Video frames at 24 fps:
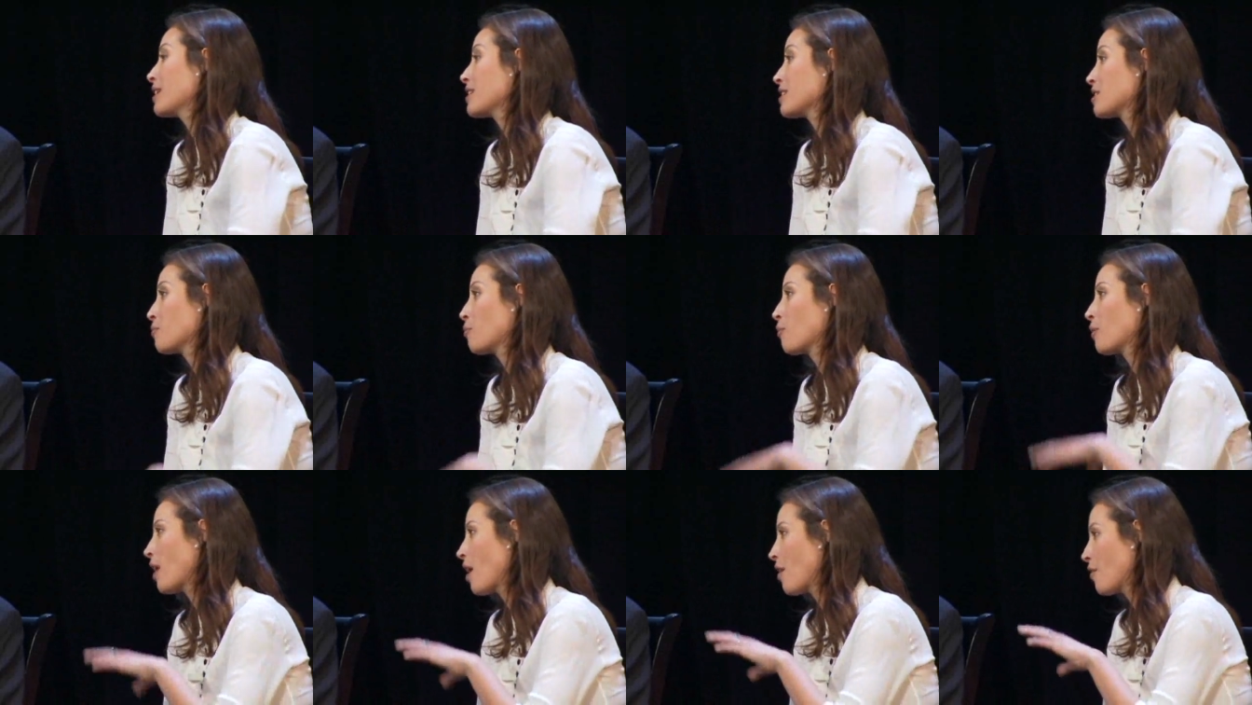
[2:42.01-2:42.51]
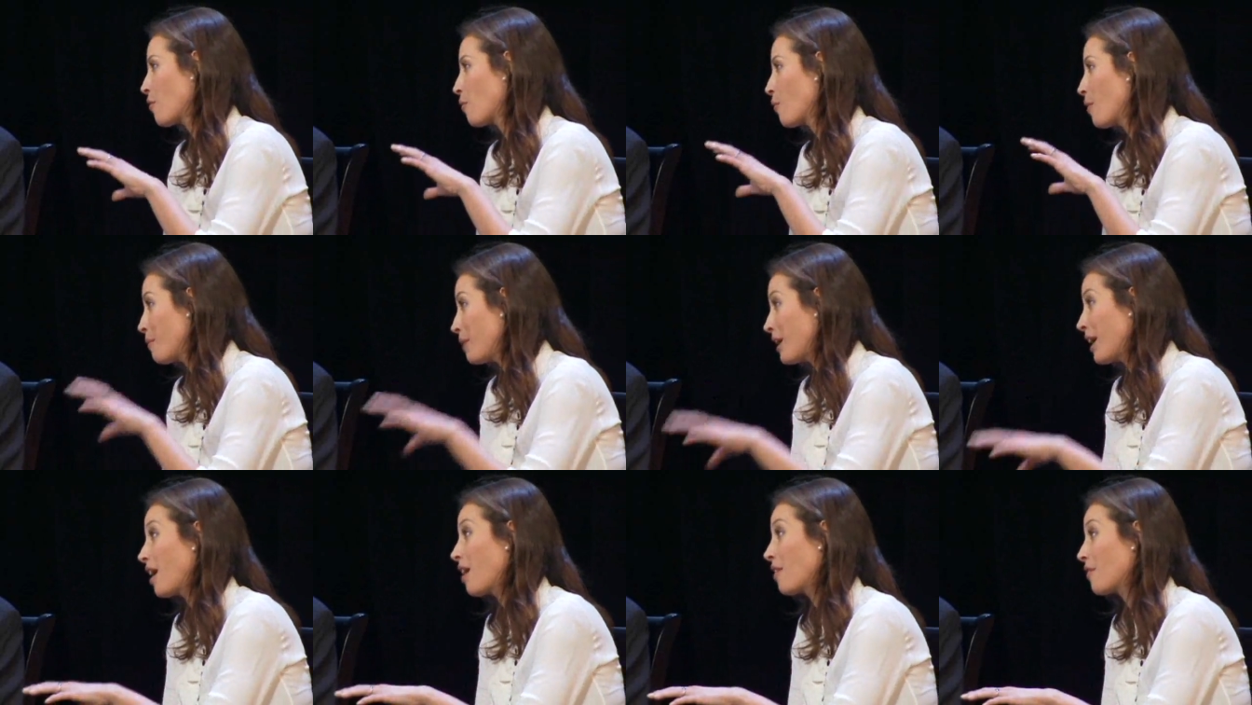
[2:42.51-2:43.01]
we need to support
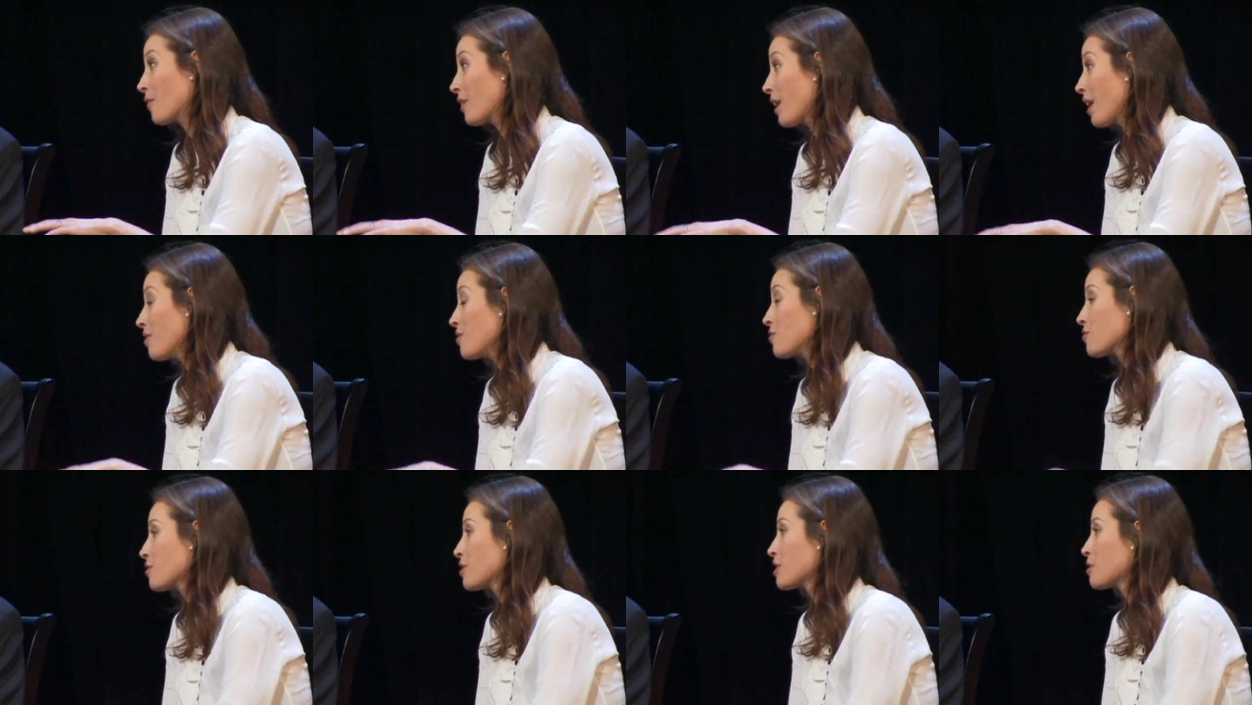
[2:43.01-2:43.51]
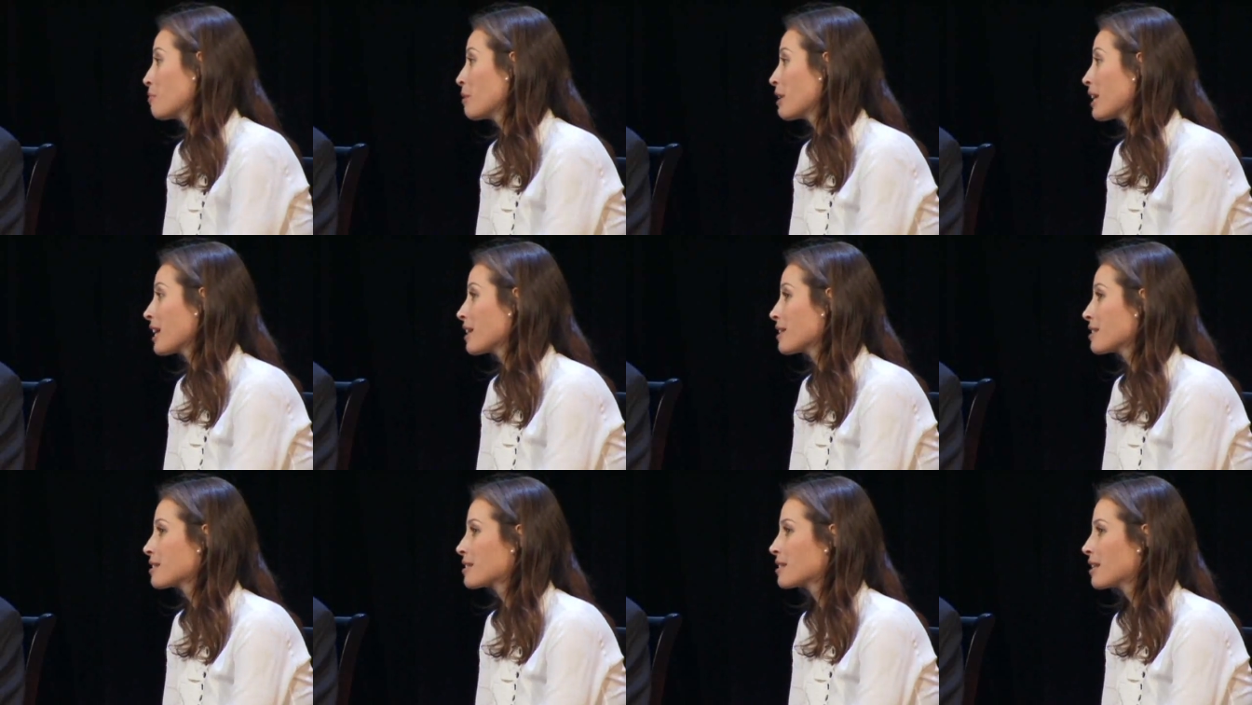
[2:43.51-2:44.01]
other women in other countries
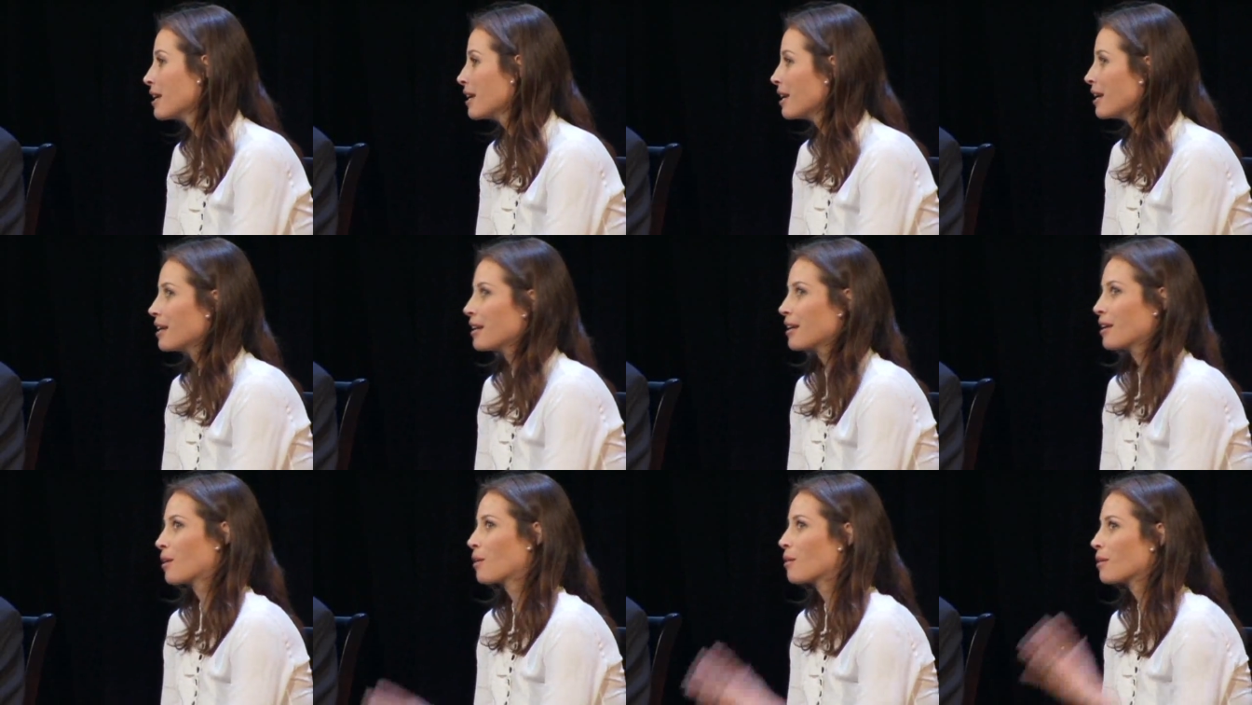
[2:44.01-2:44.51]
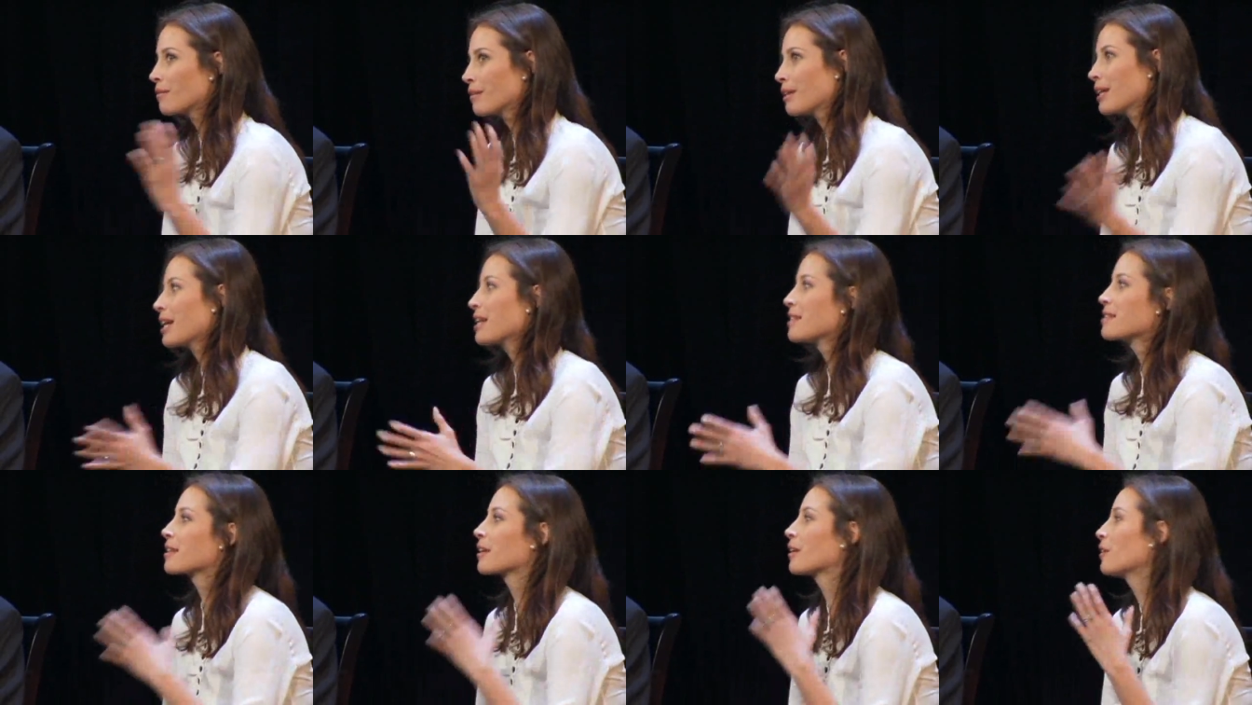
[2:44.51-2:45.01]
because
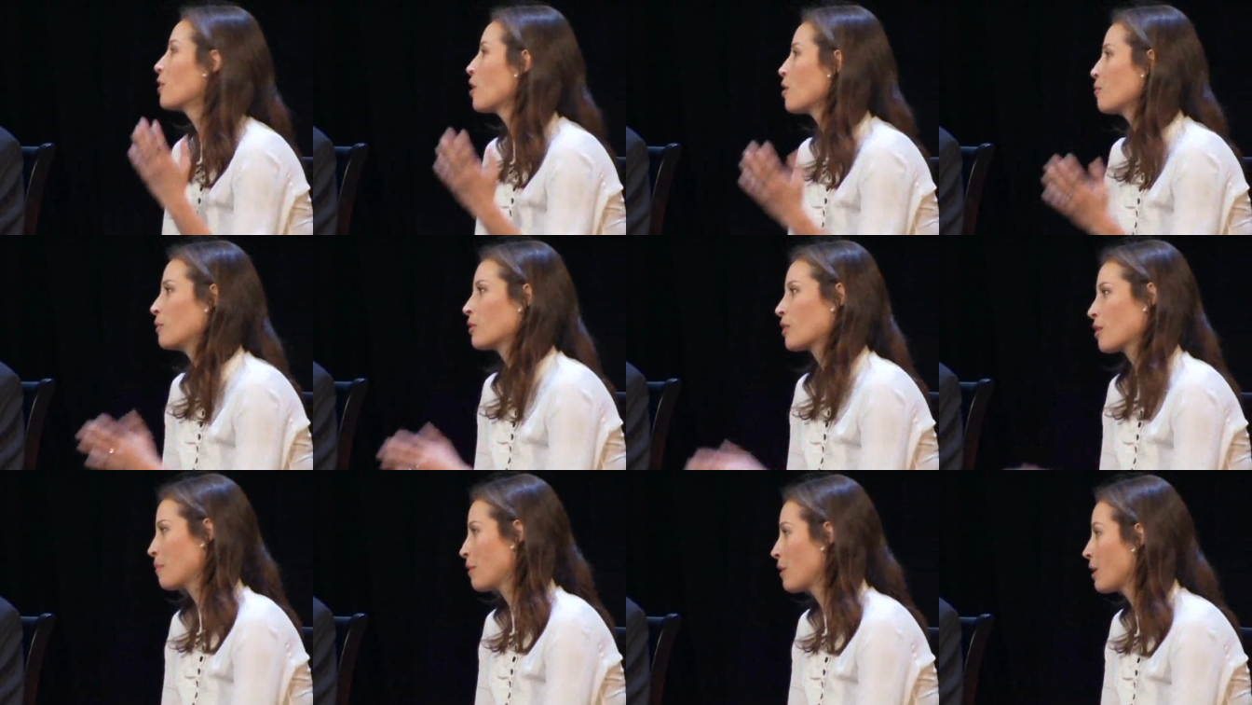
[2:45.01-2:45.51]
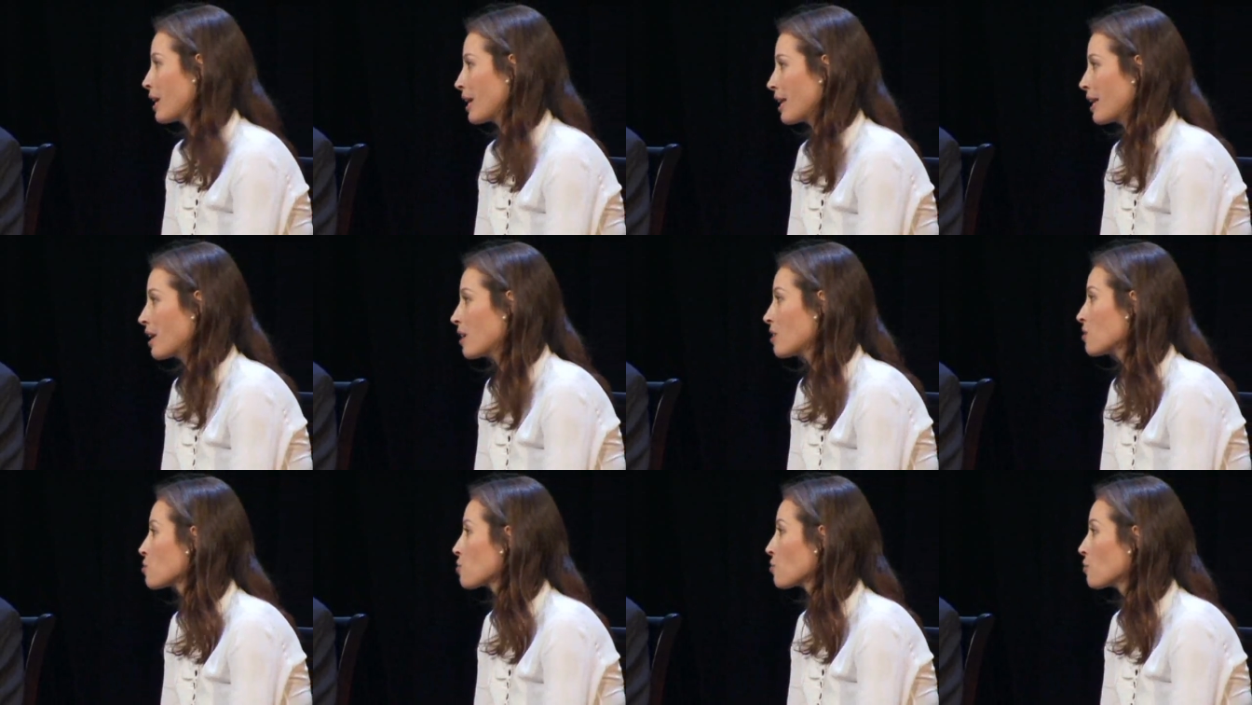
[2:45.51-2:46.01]
it's a global
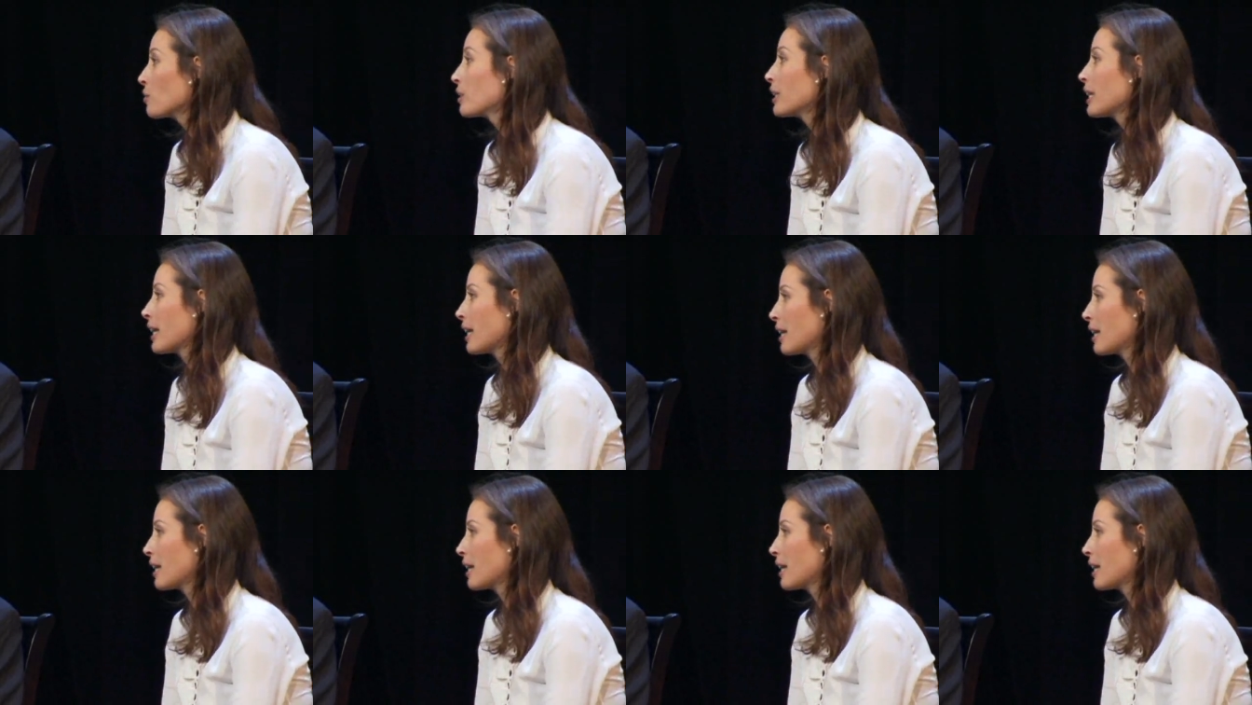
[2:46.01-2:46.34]
community. It truly